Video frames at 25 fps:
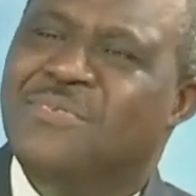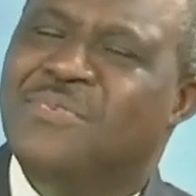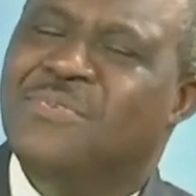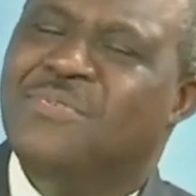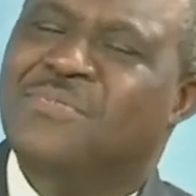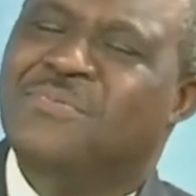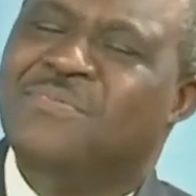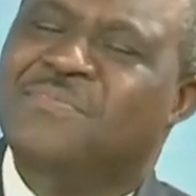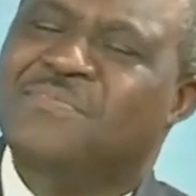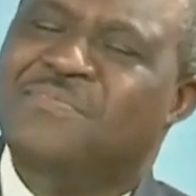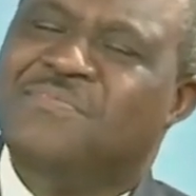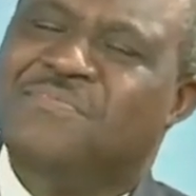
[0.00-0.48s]

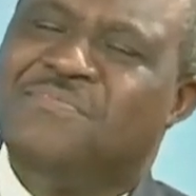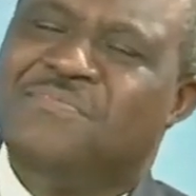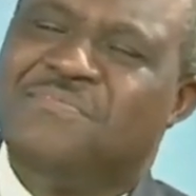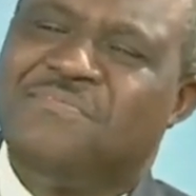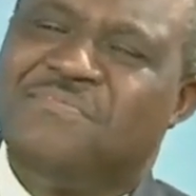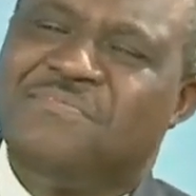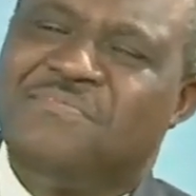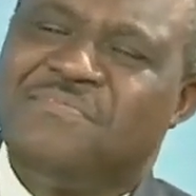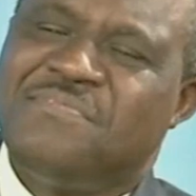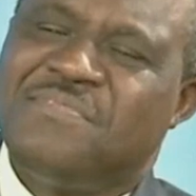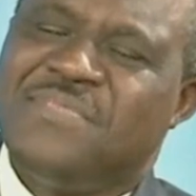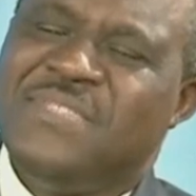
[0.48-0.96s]
know,
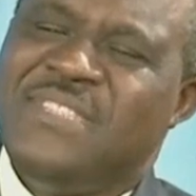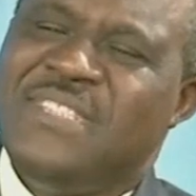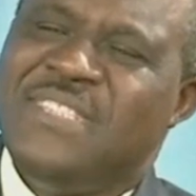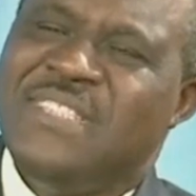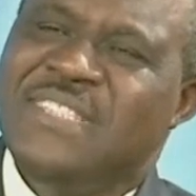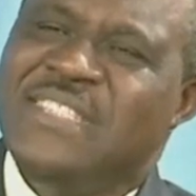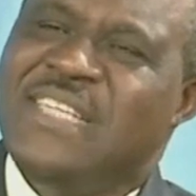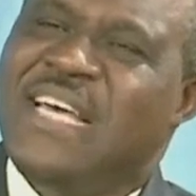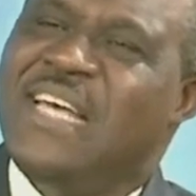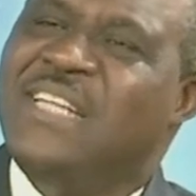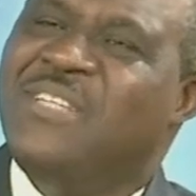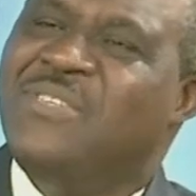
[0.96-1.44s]

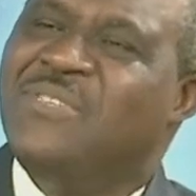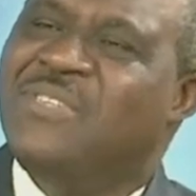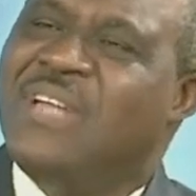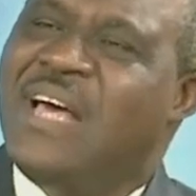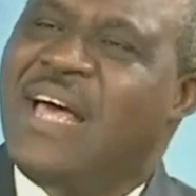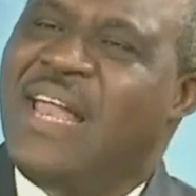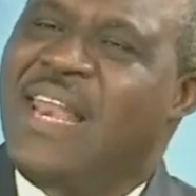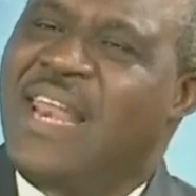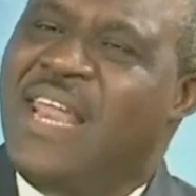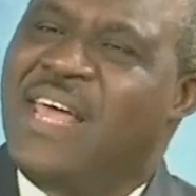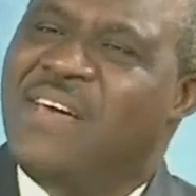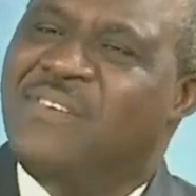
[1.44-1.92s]
get to
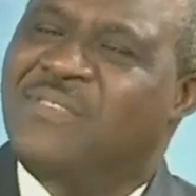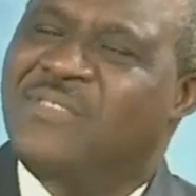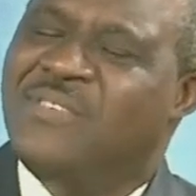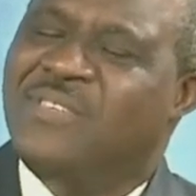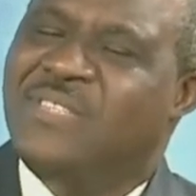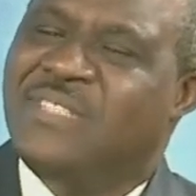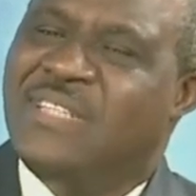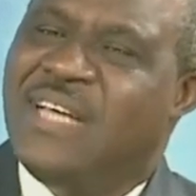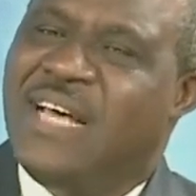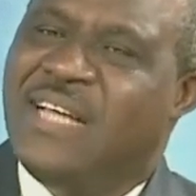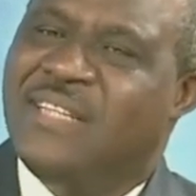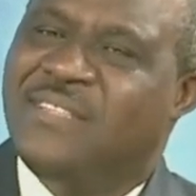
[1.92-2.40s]
that
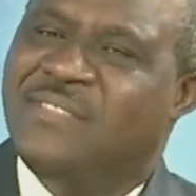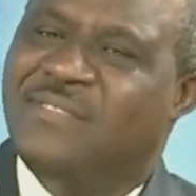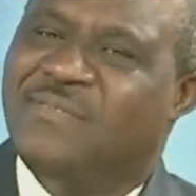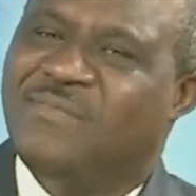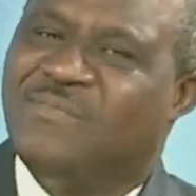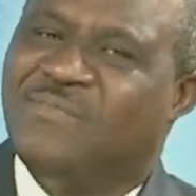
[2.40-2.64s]
level that